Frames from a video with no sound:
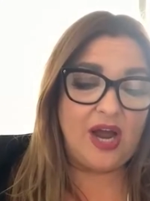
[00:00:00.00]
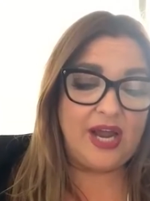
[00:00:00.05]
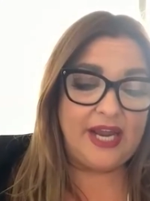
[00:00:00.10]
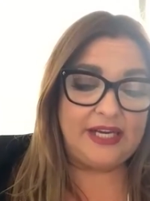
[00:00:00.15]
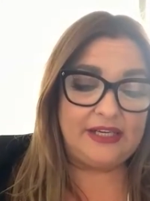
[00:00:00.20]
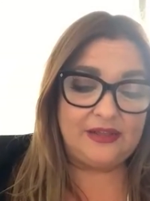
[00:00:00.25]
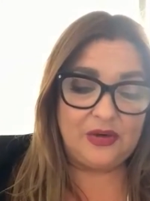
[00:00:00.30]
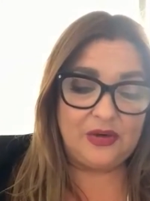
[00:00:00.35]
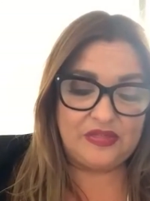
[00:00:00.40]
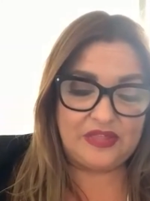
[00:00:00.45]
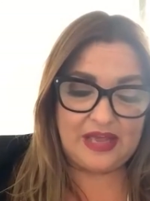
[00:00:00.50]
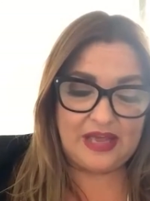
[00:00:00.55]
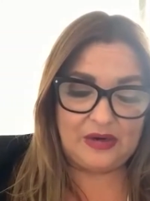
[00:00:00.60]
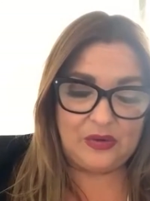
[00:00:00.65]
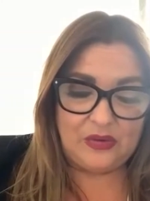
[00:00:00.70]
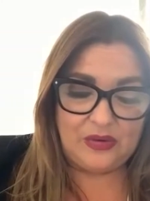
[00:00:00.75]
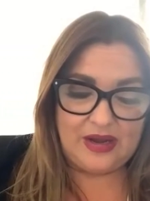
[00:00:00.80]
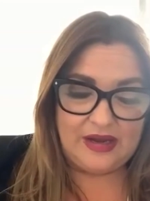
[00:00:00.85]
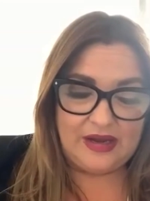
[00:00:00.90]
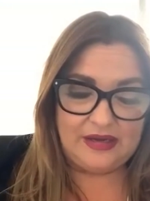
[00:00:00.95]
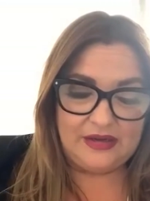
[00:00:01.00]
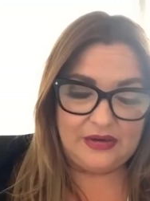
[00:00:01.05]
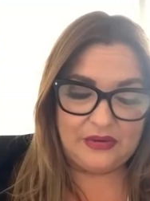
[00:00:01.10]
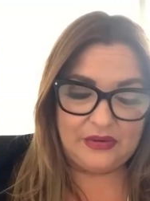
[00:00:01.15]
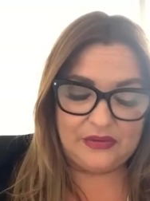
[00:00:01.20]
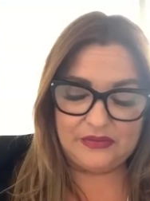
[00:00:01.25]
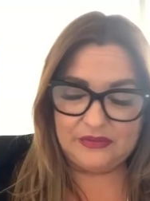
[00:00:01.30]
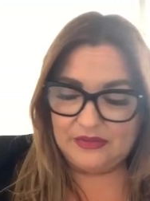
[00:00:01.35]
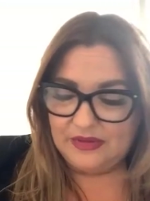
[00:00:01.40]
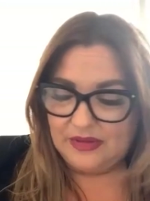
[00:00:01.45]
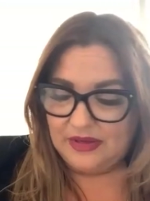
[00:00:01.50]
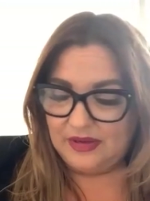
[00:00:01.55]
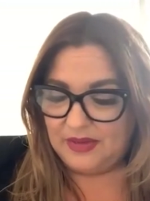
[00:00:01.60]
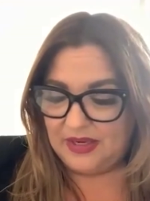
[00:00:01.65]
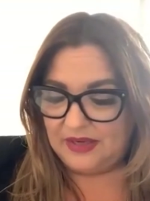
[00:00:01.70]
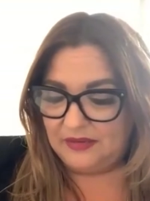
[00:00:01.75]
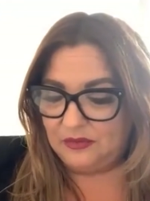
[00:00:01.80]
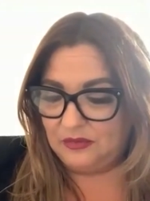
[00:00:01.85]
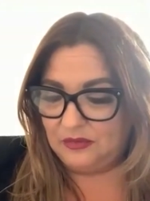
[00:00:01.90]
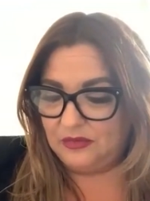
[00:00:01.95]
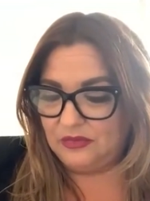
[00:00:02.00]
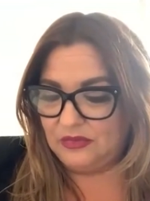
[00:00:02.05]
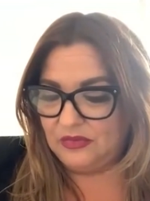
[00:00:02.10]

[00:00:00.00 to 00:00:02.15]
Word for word: dying not that long, you know, I mean,